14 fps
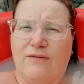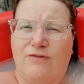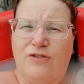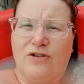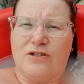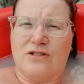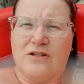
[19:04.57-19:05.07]

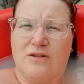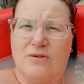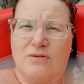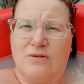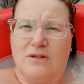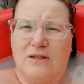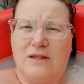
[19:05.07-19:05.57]
First I
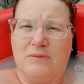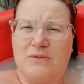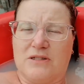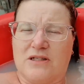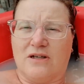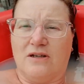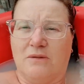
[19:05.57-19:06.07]
thought it
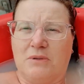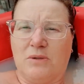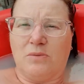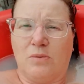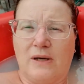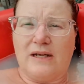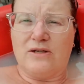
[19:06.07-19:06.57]
was going to be
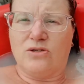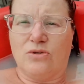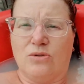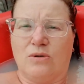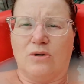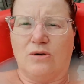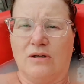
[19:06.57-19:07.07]
way
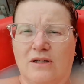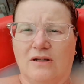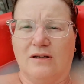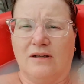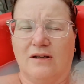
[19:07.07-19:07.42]
too hot,